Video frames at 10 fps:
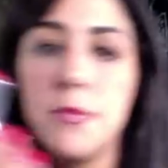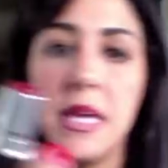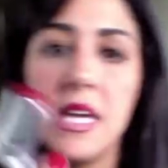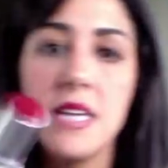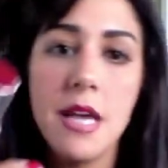
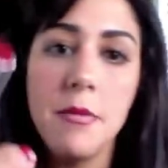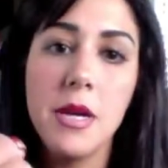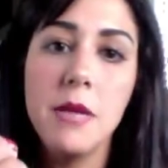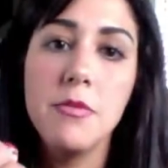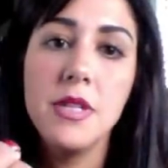really bummed
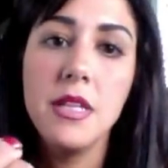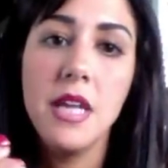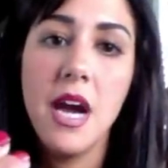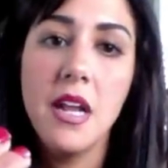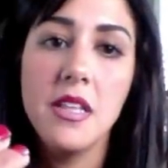because
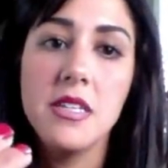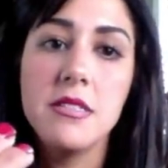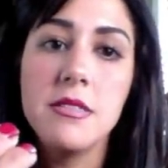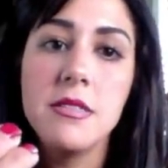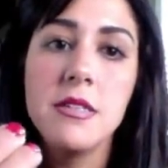I'm
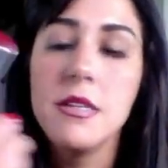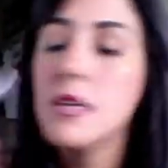completely out of